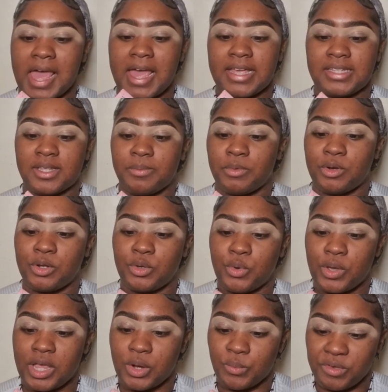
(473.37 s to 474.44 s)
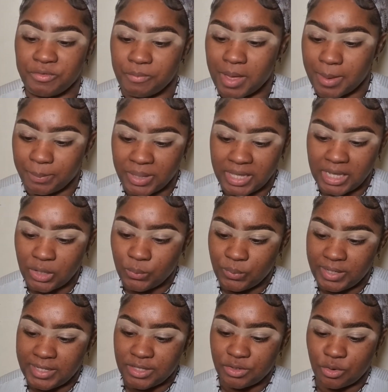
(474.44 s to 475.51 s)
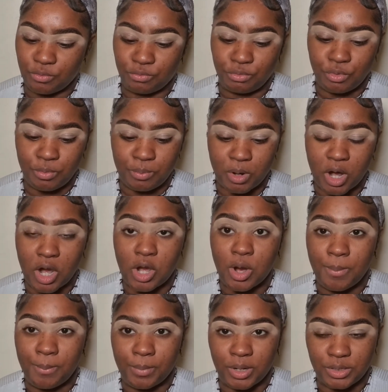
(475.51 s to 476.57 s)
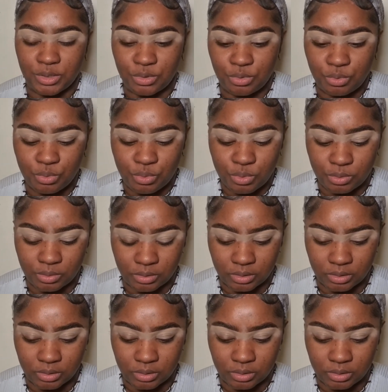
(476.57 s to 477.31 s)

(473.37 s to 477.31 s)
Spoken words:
eyes, I'm gonna go in with my P.louise Rumor number 2.